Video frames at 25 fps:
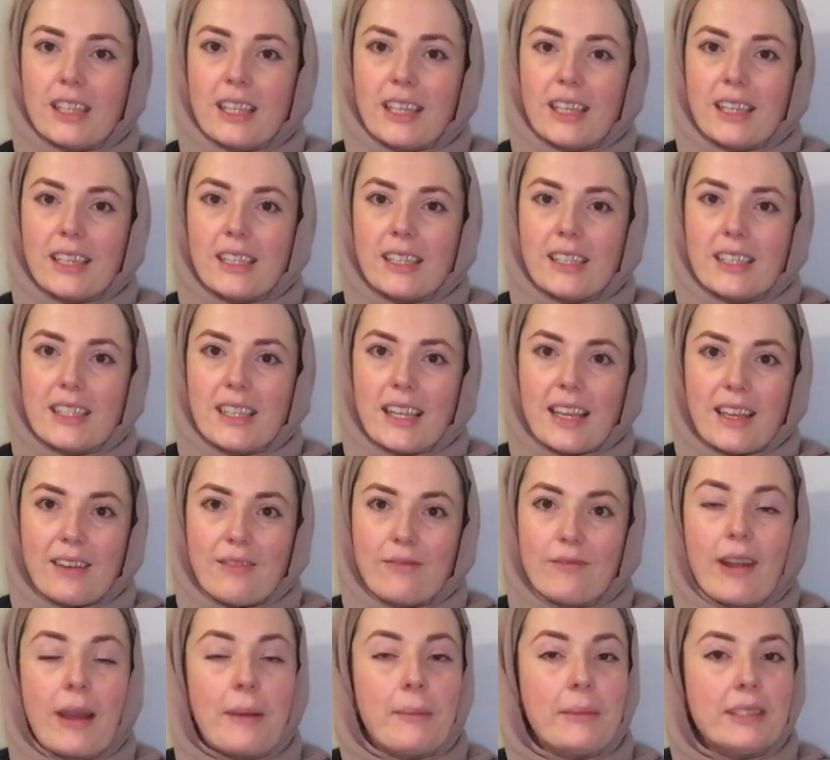these
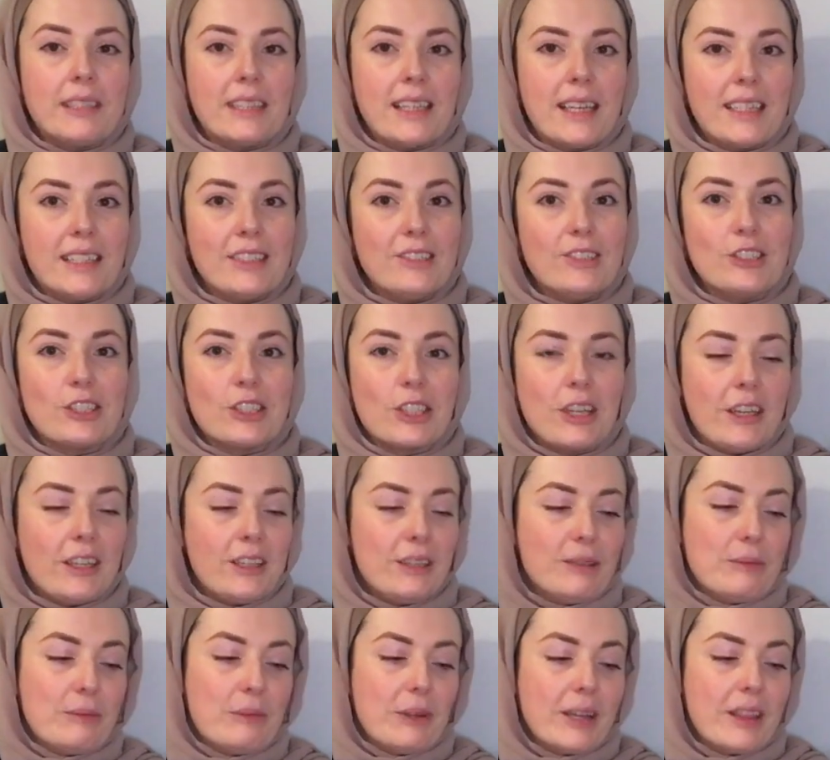in Ramadan,
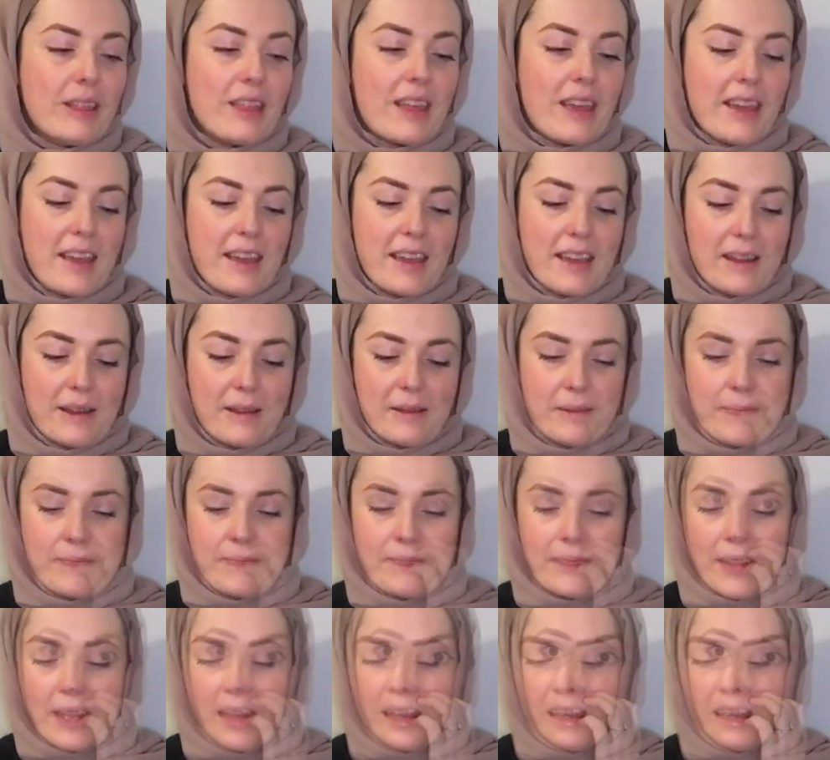inshallah, with him.